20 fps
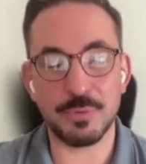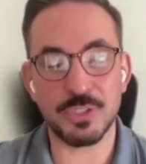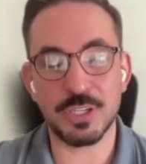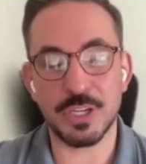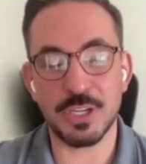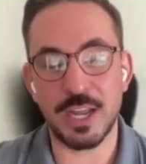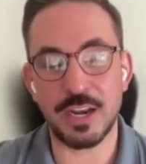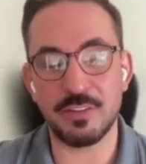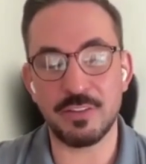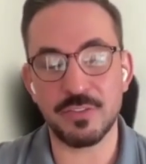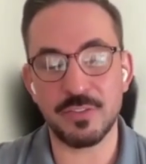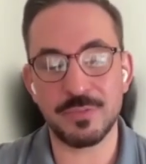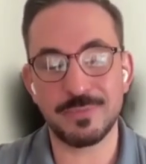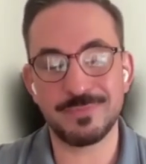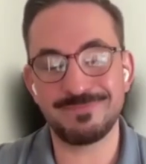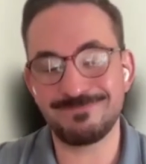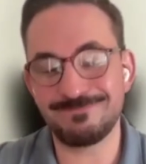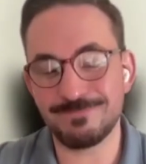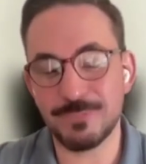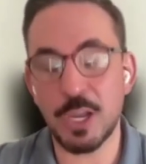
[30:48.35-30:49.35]
be able to kind
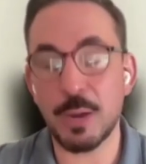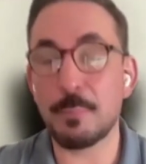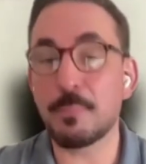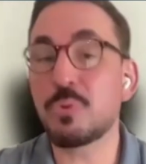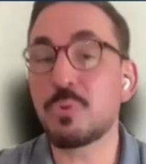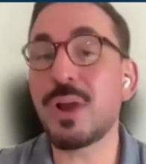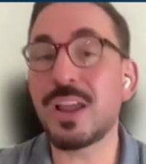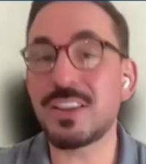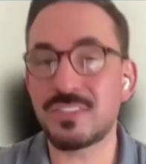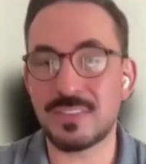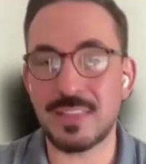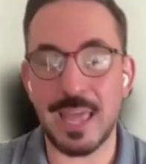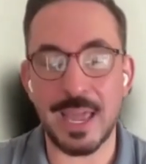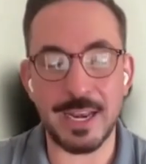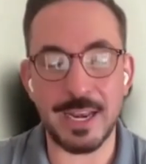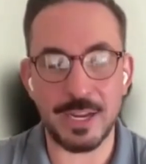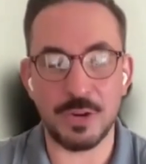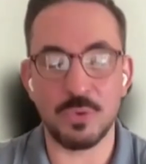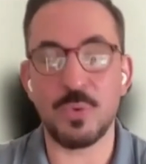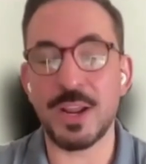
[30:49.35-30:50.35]
of
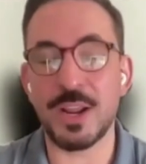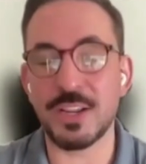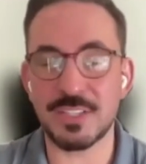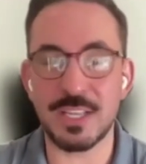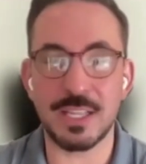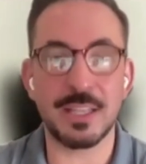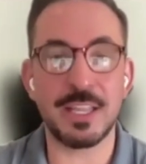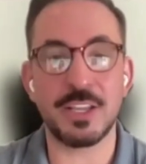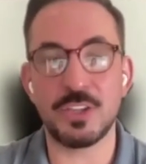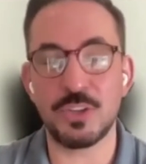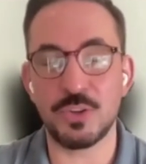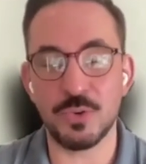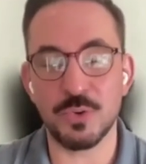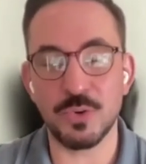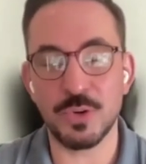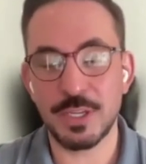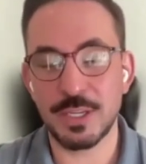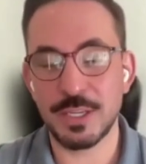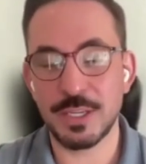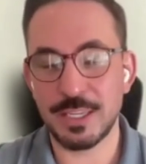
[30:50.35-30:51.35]
compress that in ways that let
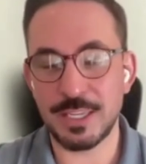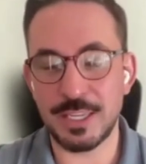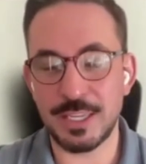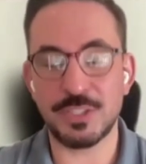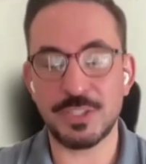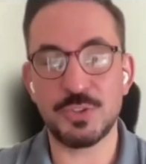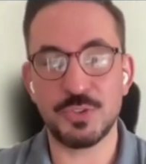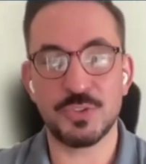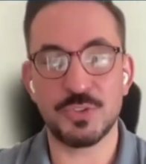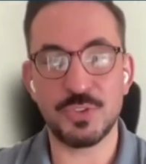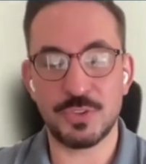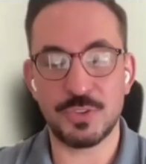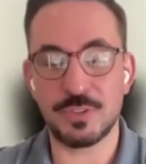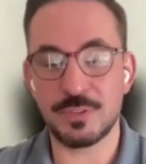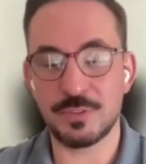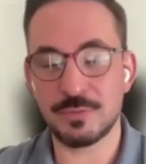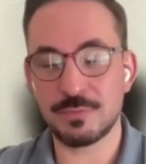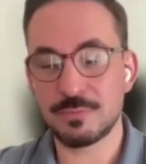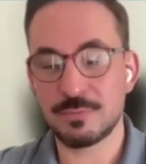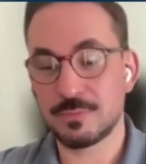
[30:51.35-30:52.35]
you get to
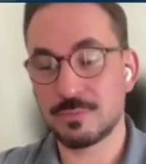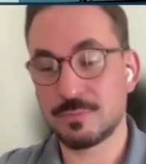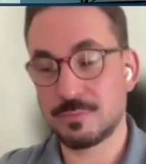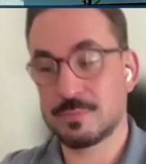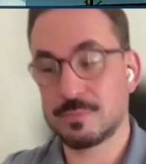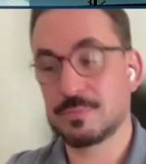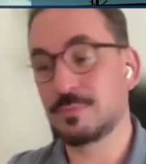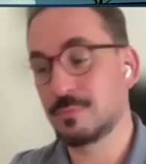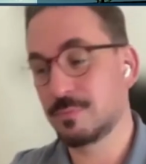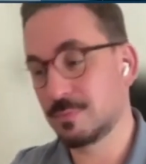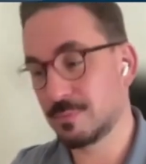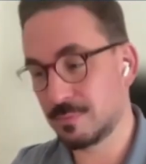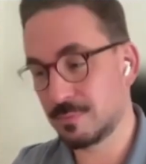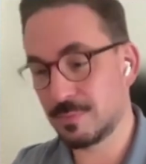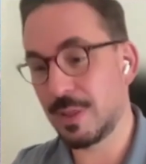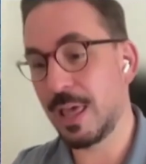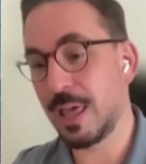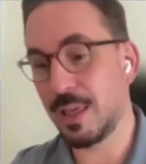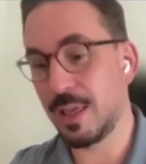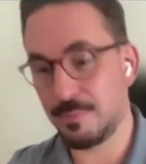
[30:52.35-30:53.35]
certain
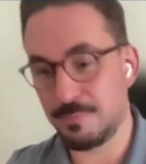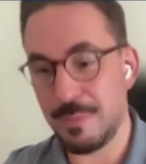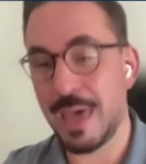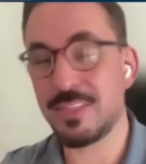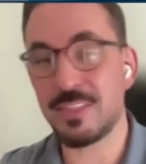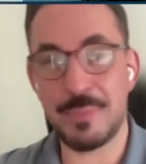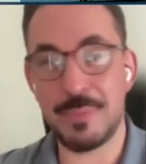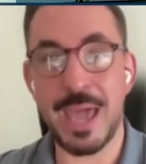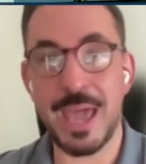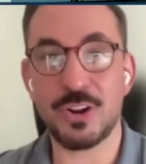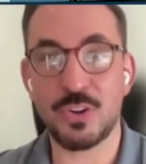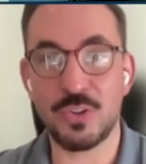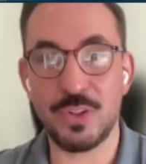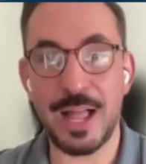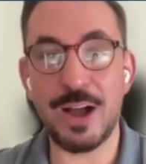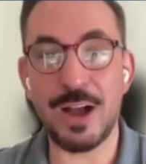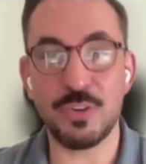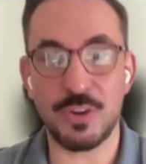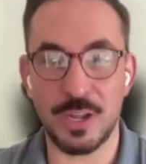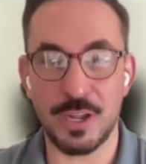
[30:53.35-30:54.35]

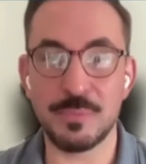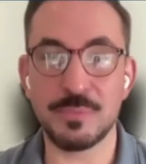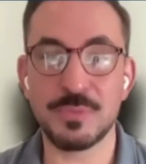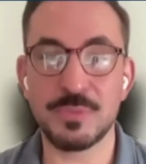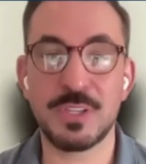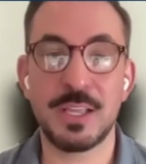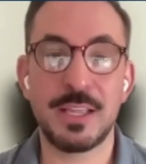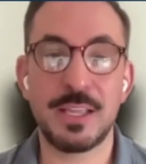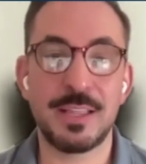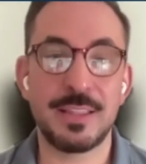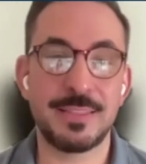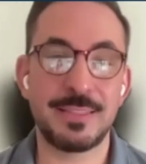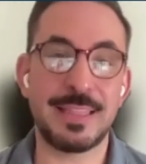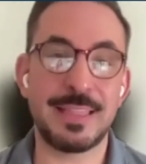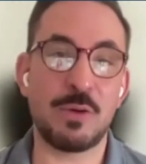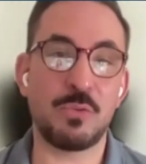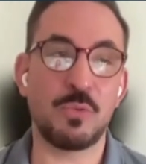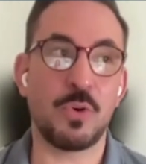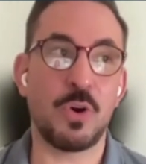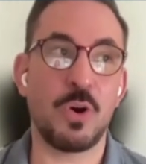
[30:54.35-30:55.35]
mathematical outcomes
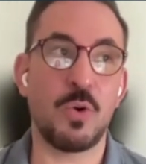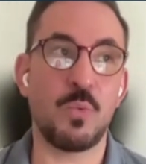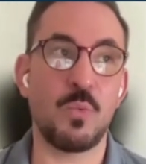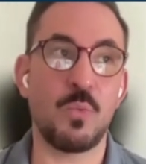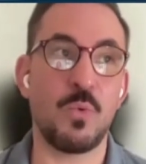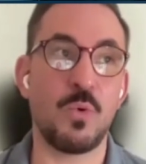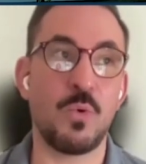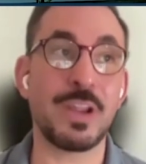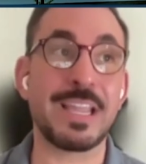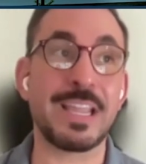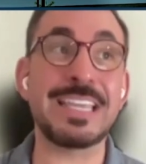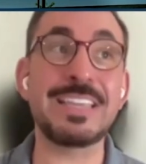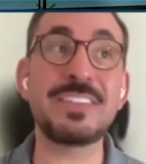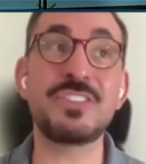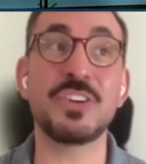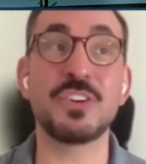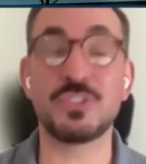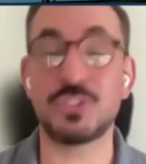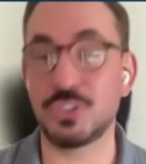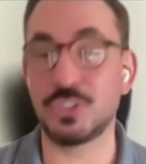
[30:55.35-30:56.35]
that were
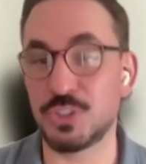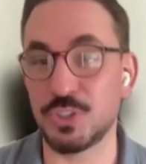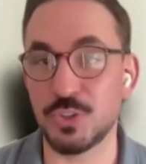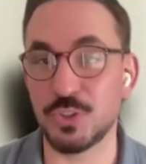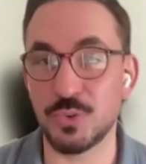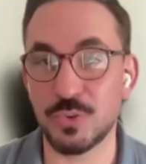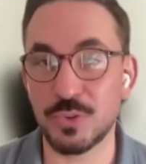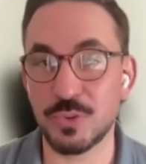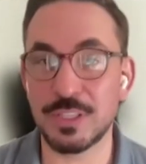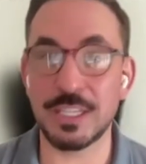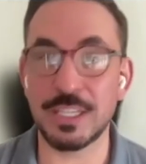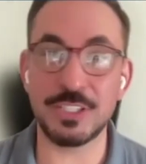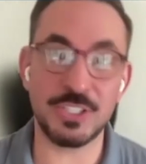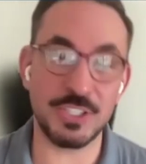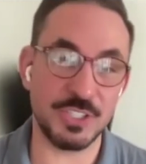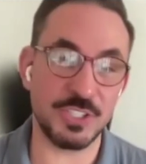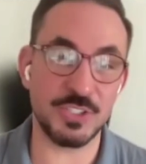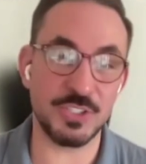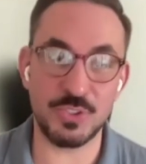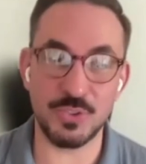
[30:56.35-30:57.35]
easier to do
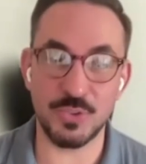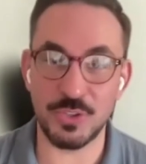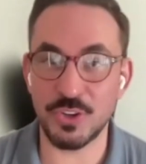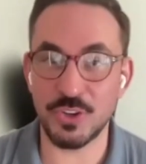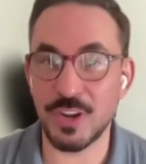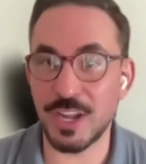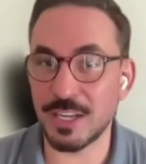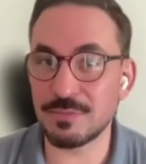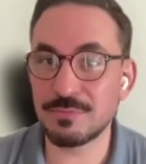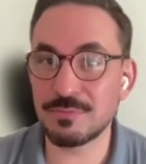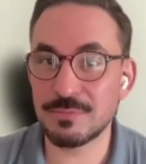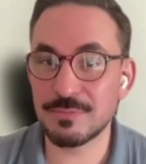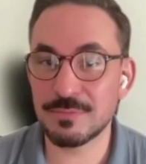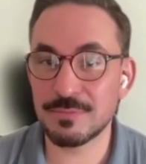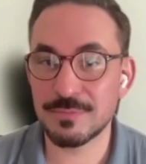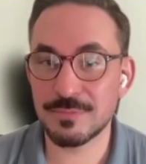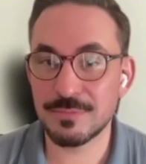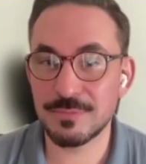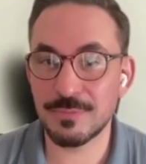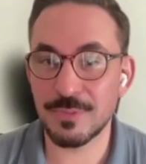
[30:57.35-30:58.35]
than to just do in your head,
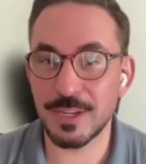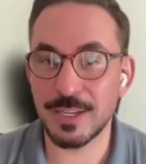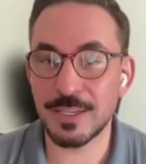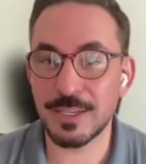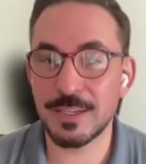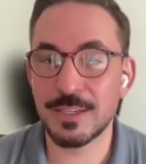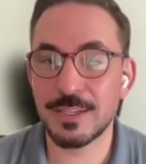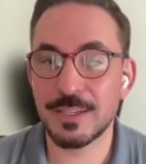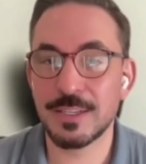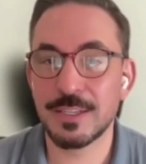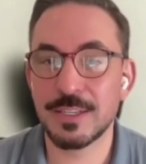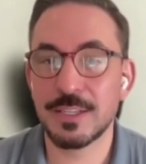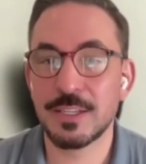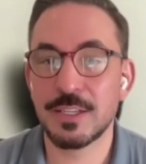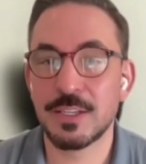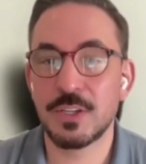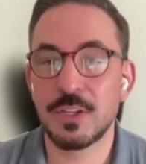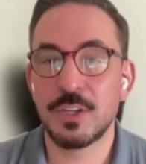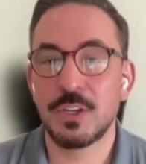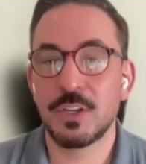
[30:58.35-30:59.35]
right?
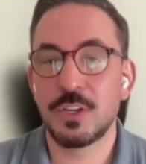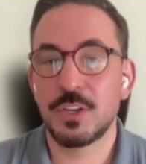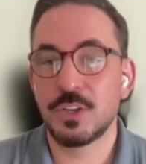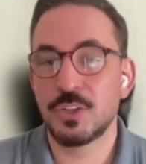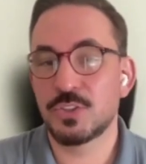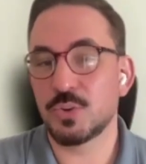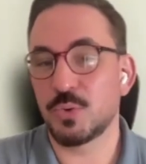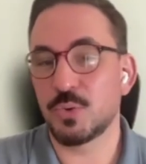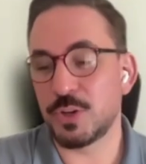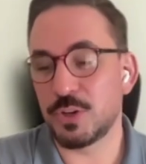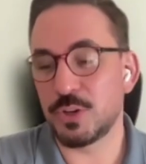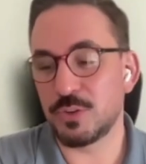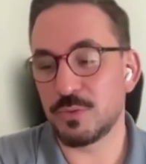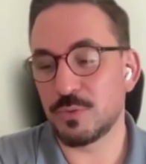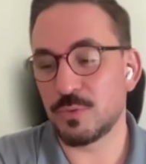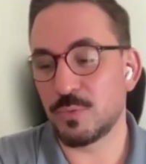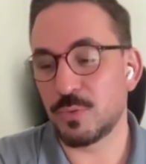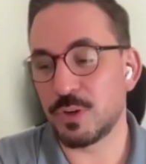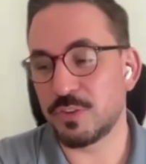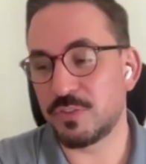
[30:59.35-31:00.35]
So
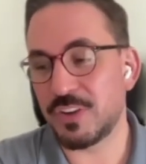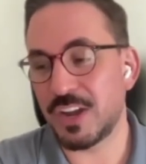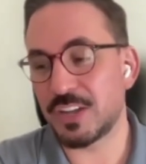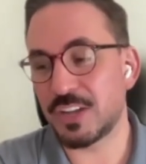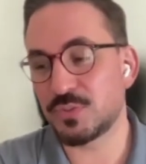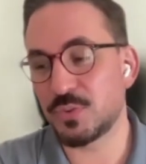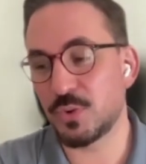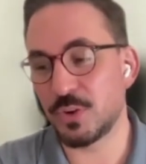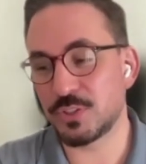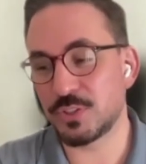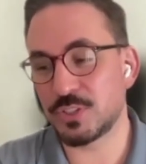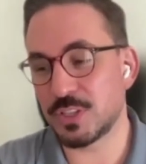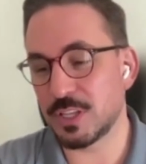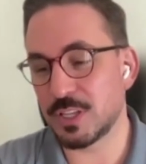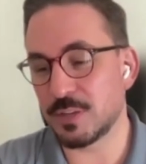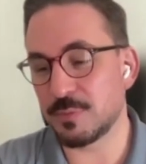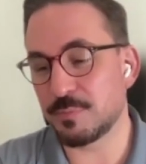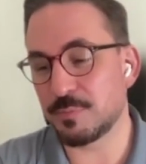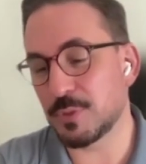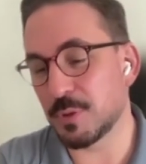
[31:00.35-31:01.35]
when you fast
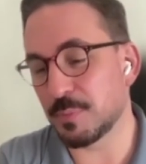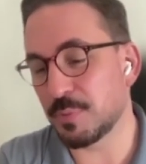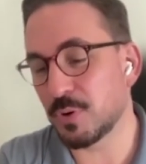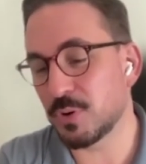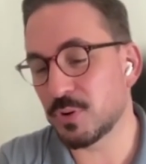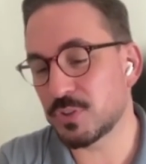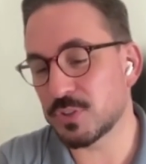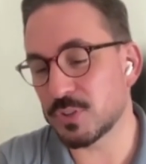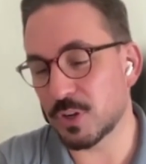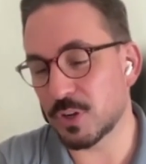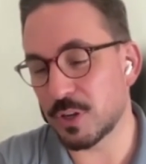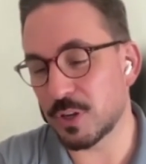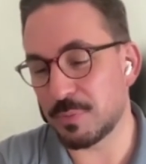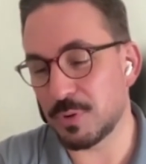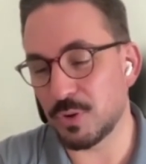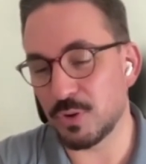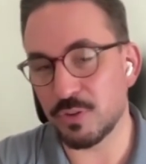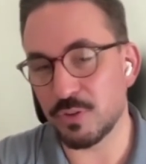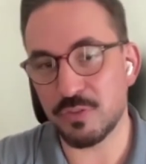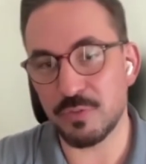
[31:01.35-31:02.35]
forward to the
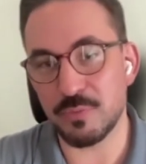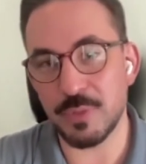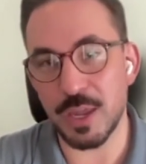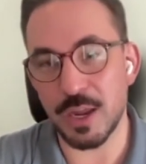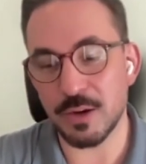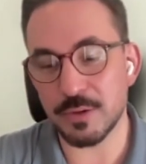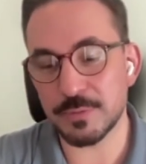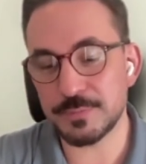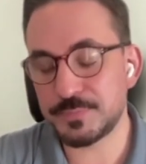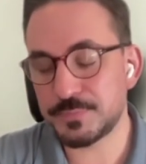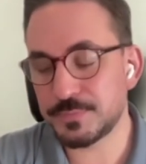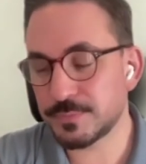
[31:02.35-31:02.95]
personal computer from